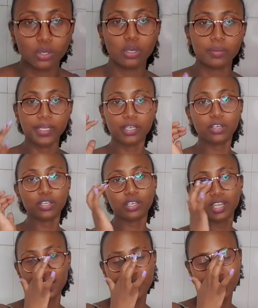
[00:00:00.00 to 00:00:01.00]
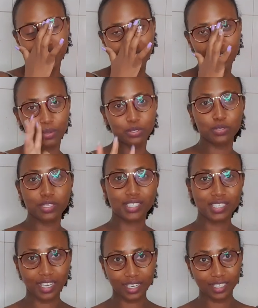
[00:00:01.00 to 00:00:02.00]
Oh my god, I went to the
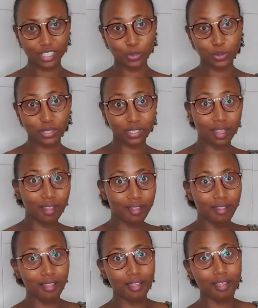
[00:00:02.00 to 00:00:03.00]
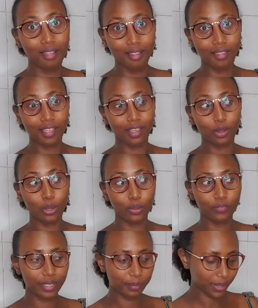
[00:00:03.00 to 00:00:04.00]
Atarah. She was like all
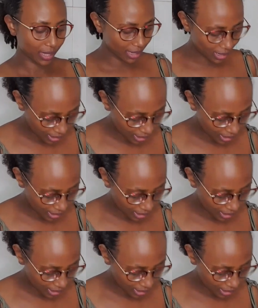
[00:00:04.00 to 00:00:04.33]
over this.